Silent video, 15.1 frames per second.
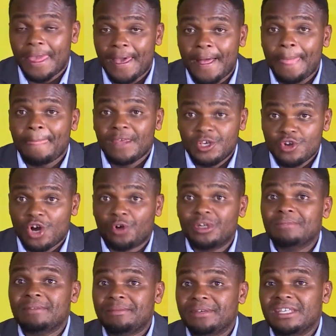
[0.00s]
Yeah, you are
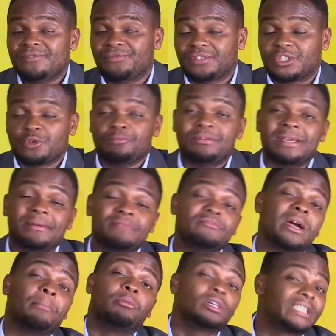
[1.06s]
going if to be
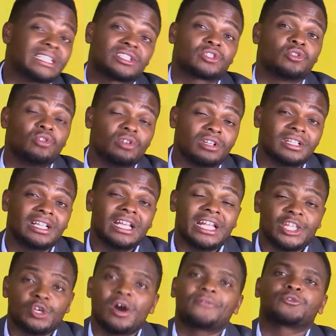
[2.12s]
maybe a boarding school.
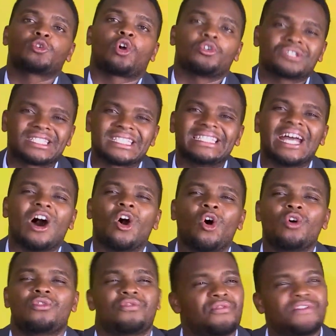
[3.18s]
You have to consider
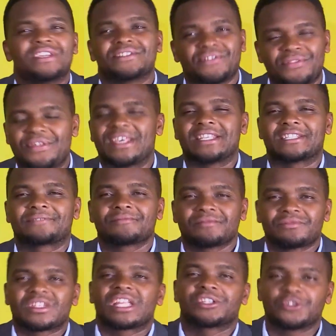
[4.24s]
all these things.
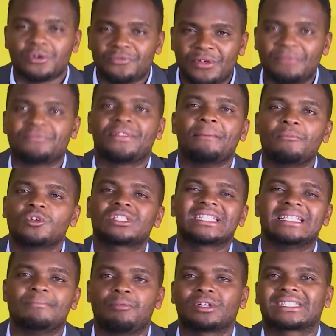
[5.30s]
So the
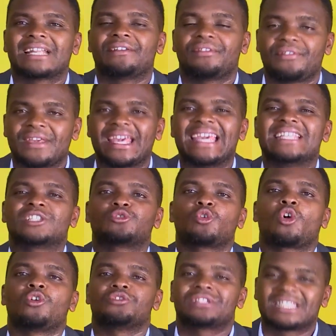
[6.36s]
most important thing is
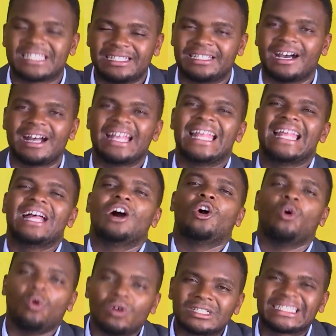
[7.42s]
to consider
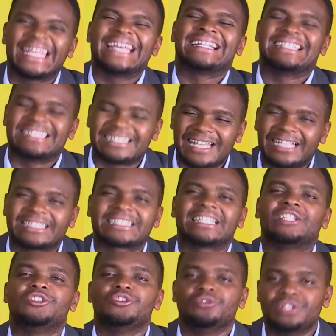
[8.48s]
what
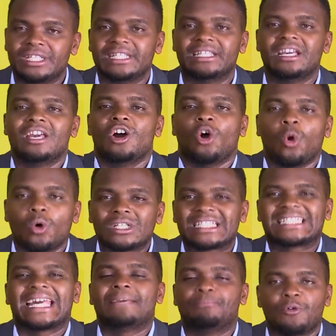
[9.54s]
exactly do you need? What
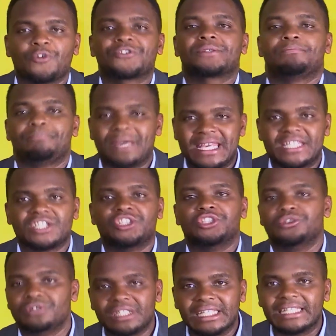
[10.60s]
type of space
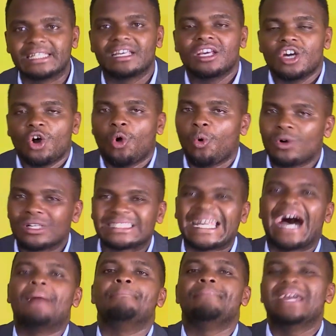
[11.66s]
do you need? What
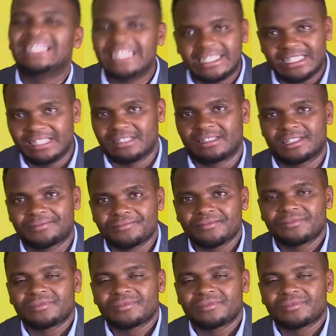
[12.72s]
amenities,